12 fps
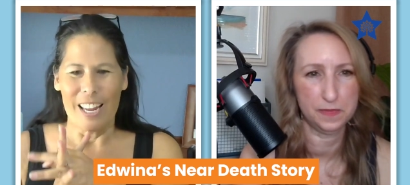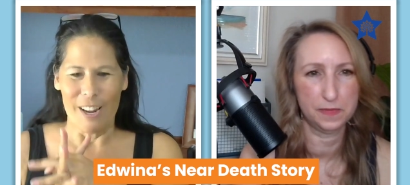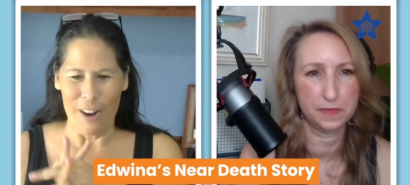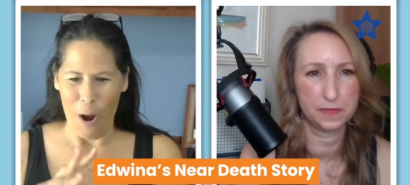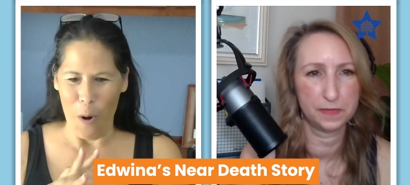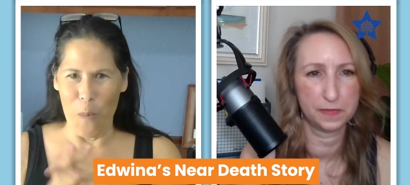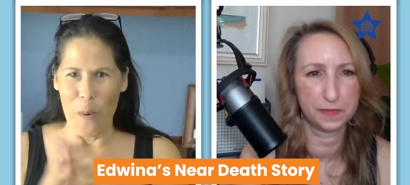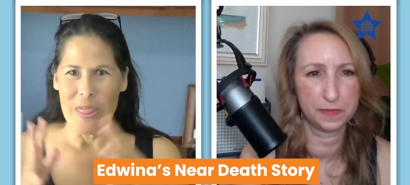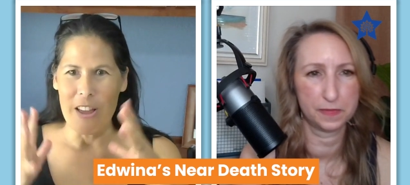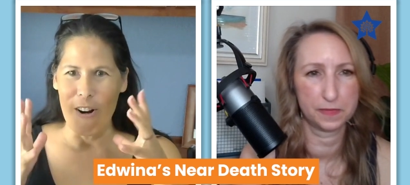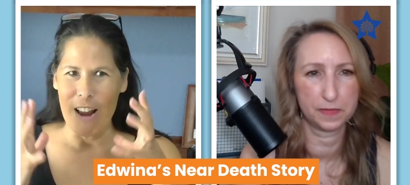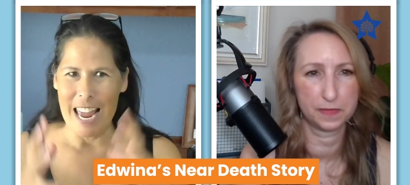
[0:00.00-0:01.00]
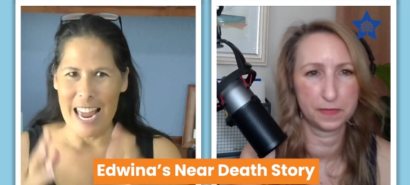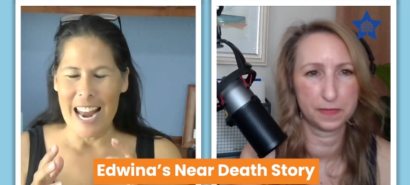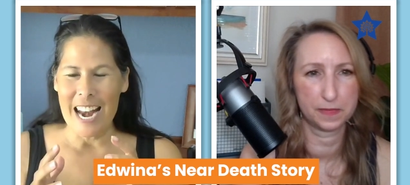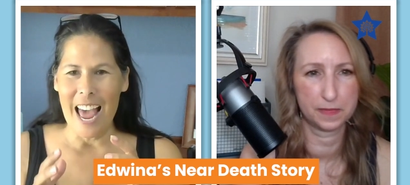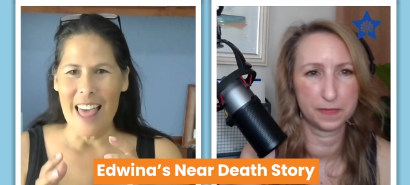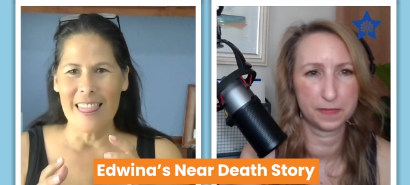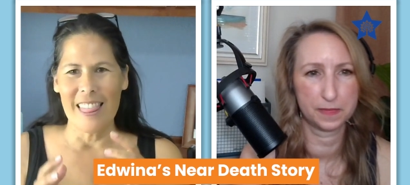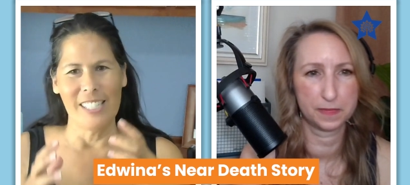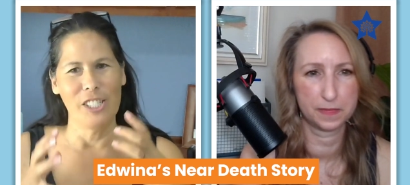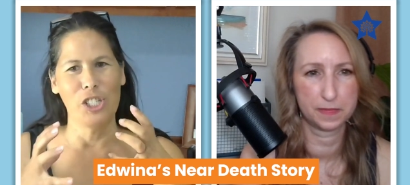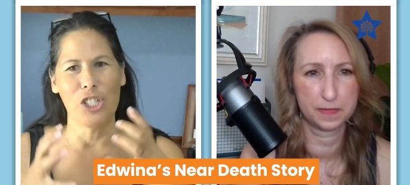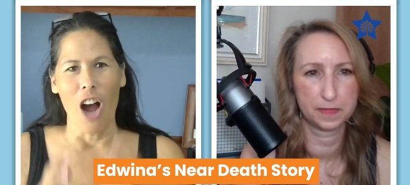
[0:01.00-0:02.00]
Speaker 1: you know, when they're in
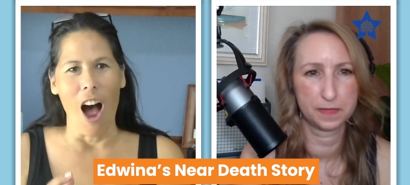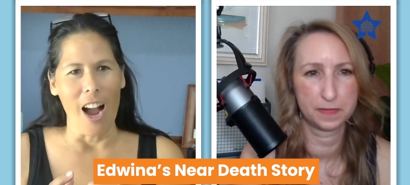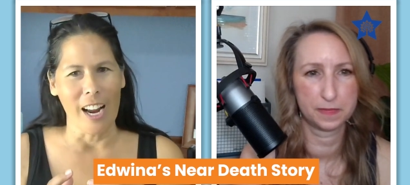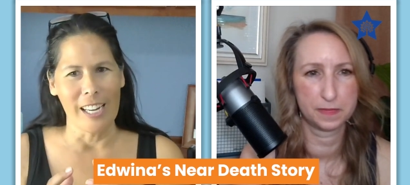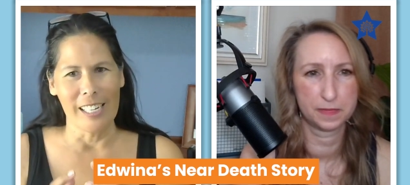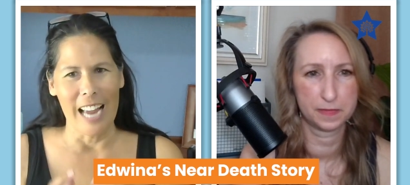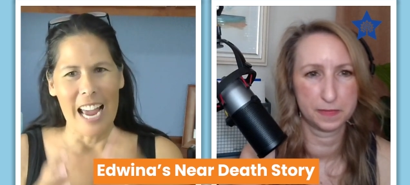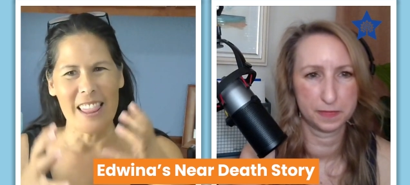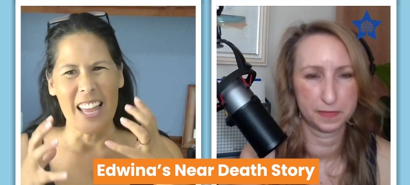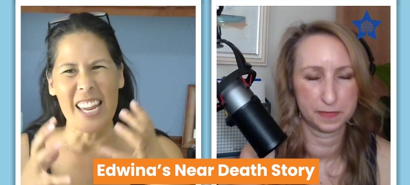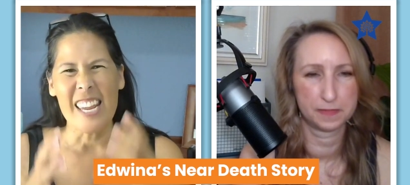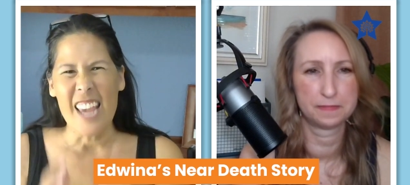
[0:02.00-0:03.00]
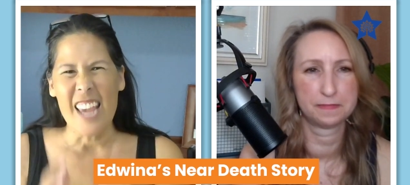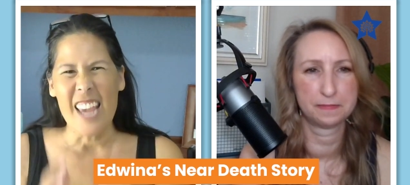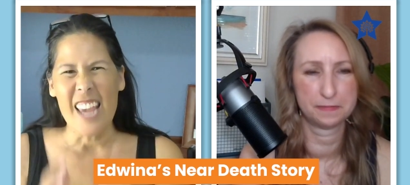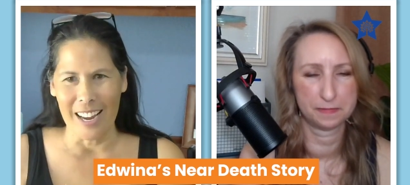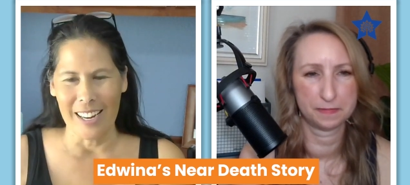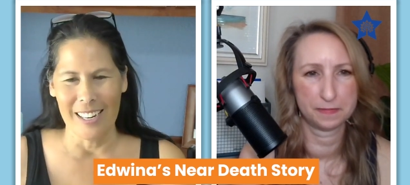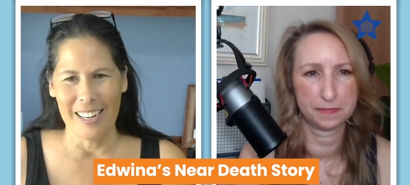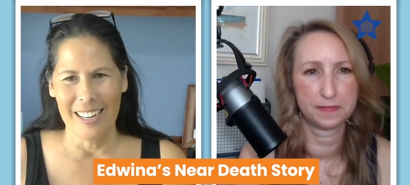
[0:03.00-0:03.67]
the junk, in the yuck.